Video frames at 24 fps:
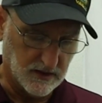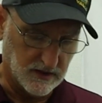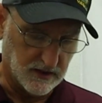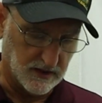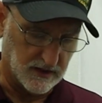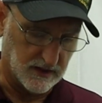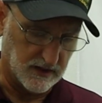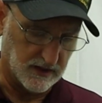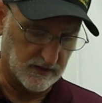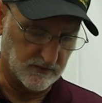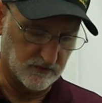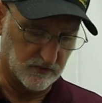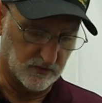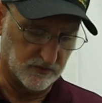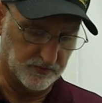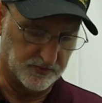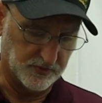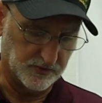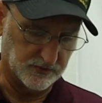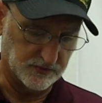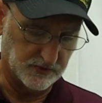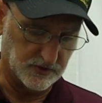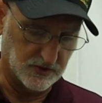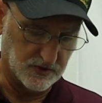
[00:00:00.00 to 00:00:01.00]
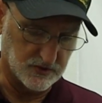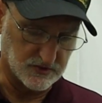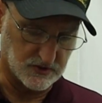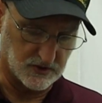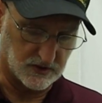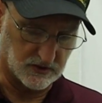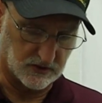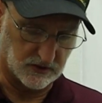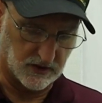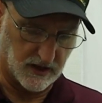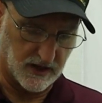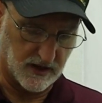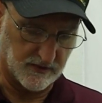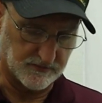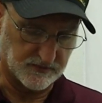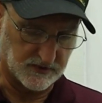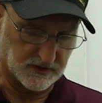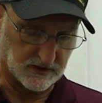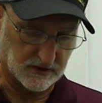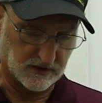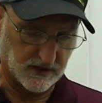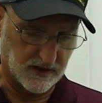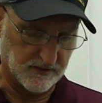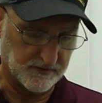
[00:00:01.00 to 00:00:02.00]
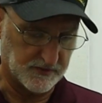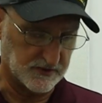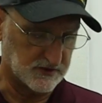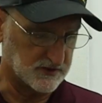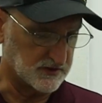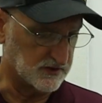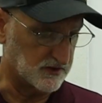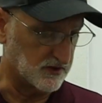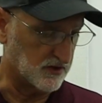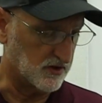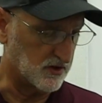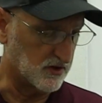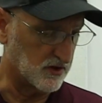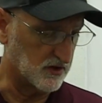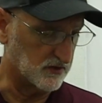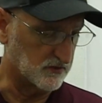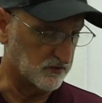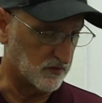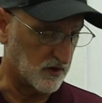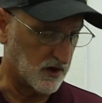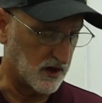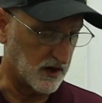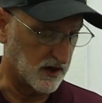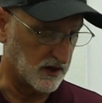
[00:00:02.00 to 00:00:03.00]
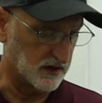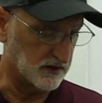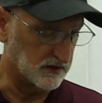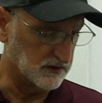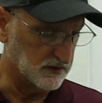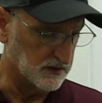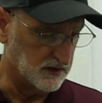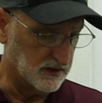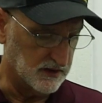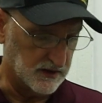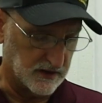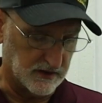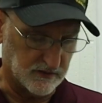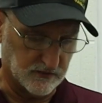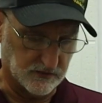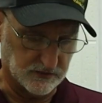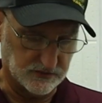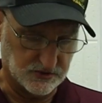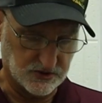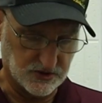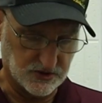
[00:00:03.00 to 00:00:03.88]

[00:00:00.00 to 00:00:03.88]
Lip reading: and then we'll use a clamp to clamp it to the hard wire, and we'll